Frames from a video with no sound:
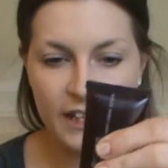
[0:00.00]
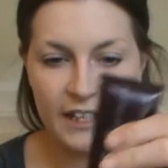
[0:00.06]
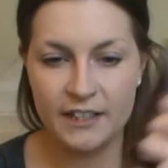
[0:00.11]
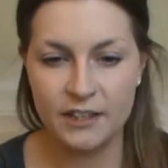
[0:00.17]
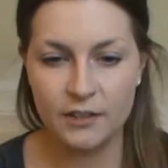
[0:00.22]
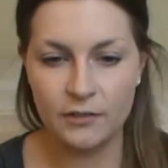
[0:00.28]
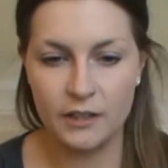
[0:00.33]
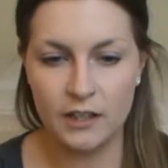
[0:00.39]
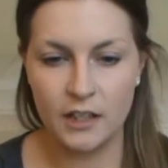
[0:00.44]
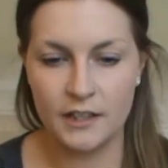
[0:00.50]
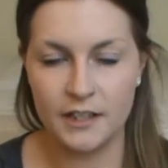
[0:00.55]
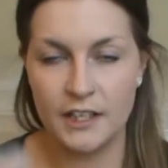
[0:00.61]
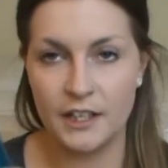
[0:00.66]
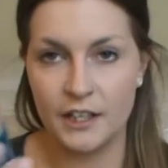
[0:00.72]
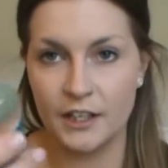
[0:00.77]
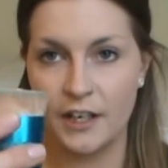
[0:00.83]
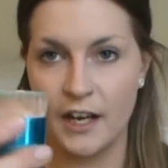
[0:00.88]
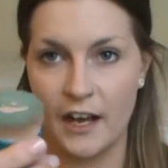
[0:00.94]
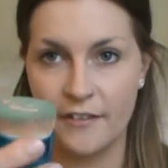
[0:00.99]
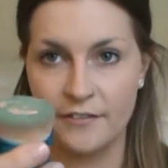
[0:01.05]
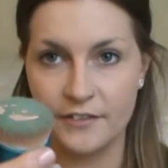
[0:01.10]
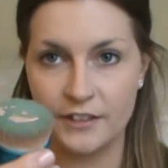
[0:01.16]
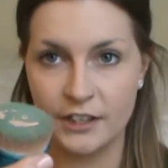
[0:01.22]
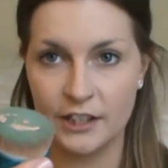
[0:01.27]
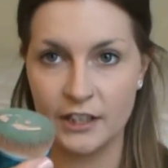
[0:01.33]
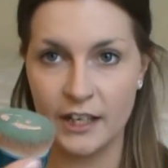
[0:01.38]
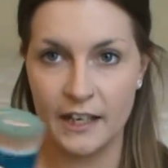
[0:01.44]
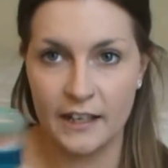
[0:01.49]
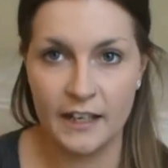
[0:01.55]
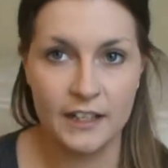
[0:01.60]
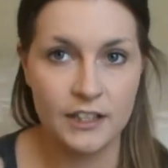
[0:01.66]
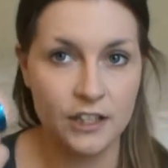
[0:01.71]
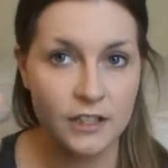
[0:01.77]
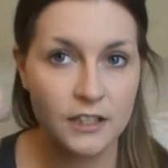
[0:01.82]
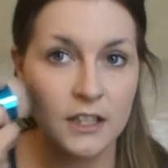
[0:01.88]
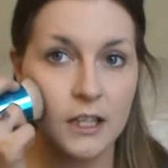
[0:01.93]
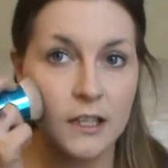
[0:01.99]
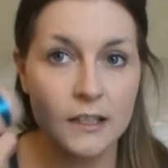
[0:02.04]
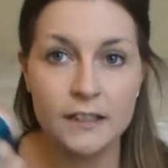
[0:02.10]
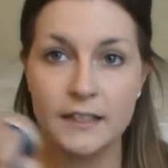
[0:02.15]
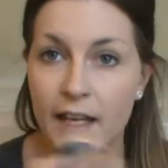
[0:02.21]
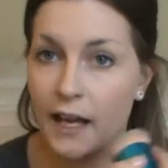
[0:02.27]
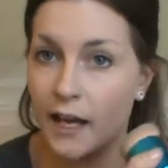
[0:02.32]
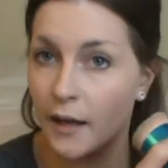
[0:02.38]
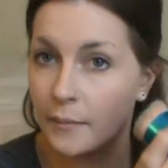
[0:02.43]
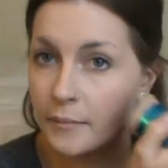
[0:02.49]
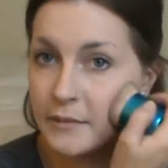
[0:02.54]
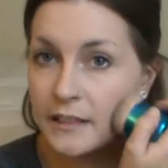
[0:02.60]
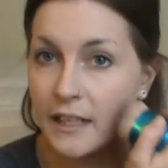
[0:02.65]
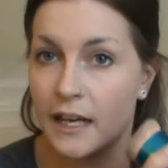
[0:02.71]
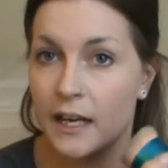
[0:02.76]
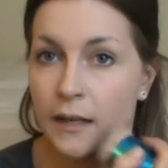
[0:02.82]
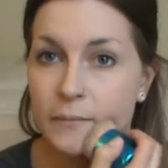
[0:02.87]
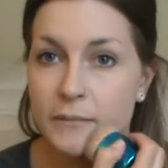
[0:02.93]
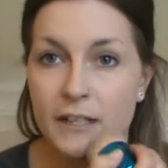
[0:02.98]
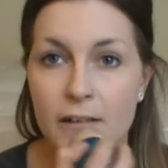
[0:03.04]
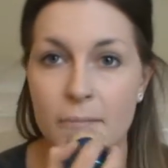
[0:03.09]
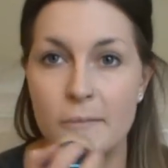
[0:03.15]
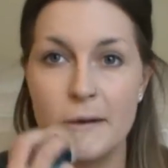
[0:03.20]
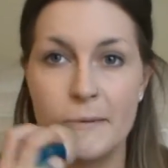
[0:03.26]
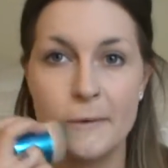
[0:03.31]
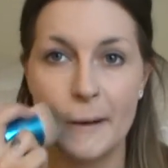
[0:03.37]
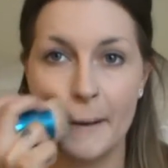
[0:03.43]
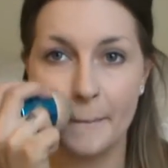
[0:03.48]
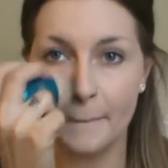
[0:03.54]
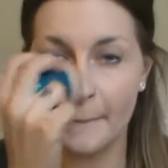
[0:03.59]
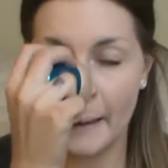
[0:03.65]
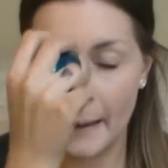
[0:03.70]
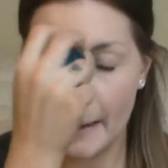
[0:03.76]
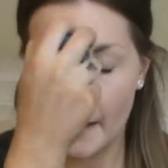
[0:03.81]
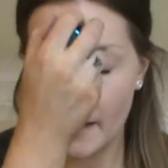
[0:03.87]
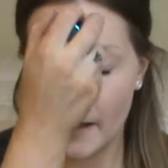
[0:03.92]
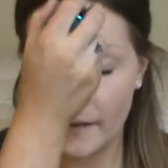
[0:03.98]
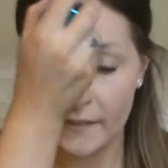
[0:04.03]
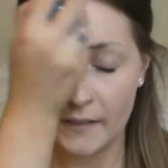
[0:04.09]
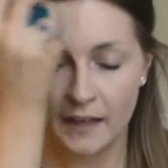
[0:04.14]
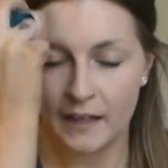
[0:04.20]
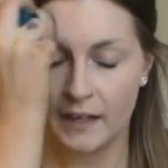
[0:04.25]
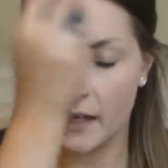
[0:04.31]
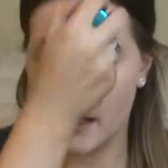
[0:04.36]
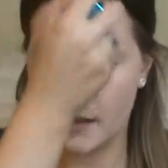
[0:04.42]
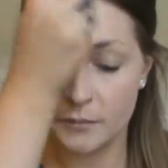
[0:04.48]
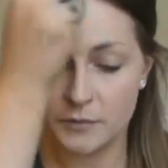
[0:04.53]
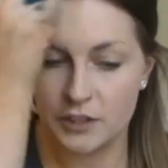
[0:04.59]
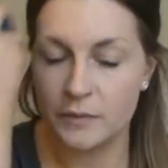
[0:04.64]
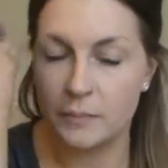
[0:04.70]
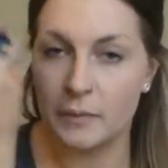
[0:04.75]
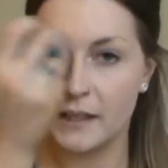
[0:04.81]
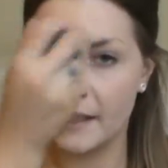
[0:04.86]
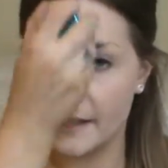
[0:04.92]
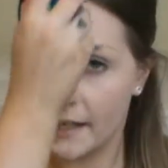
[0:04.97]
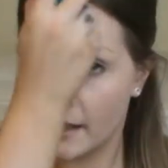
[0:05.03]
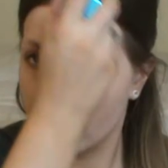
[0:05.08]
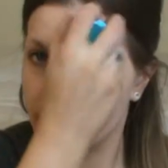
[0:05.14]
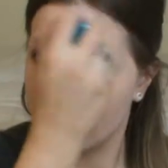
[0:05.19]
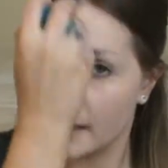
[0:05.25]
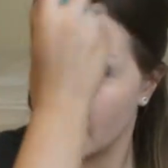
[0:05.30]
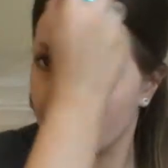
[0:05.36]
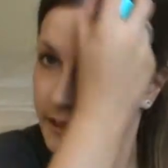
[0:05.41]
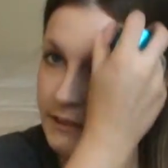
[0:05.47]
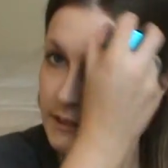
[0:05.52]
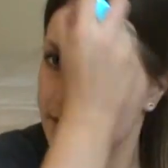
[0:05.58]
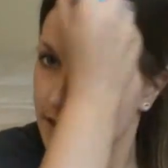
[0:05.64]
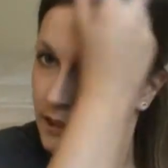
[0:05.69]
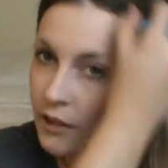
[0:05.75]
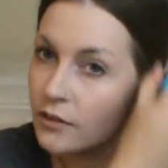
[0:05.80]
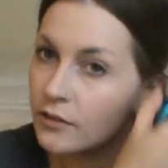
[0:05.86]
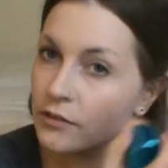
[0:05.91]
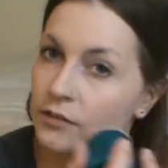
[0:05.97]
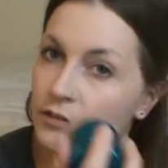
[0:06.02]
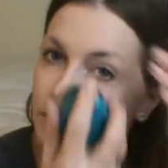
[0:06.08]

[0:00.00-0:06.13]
I do it on here after, and I just dab, dab, dab, dab, dab, and then just blend out again. So.